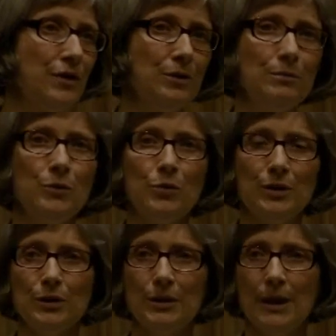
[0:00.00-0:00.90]
film
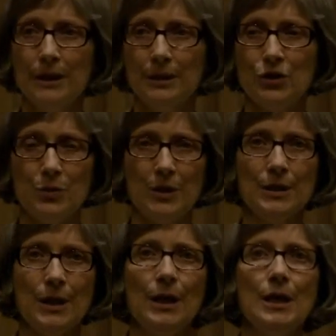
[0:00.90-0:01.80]
will uh, do it
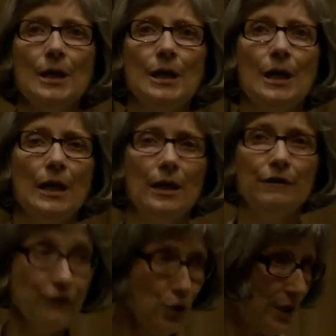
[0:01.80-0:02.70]

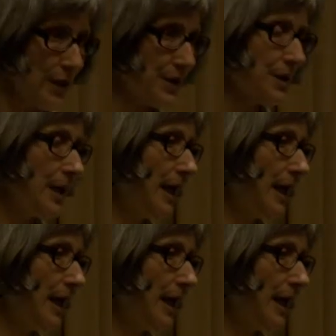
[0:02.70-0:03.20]
uh, for us.